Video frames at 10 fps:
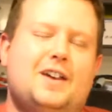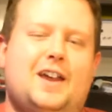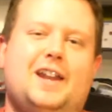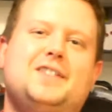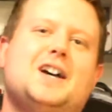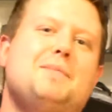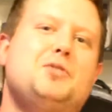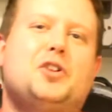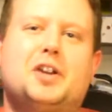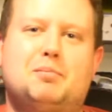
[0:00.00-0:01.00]
and anytime
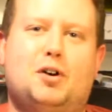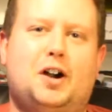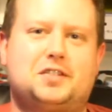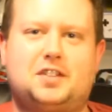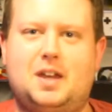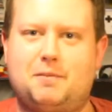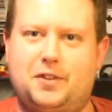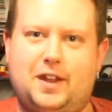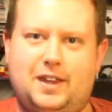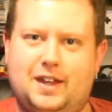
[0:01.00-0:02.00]
you can get a boxed game for
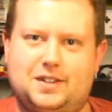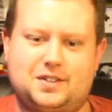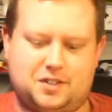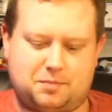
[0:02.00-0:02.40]
the NES,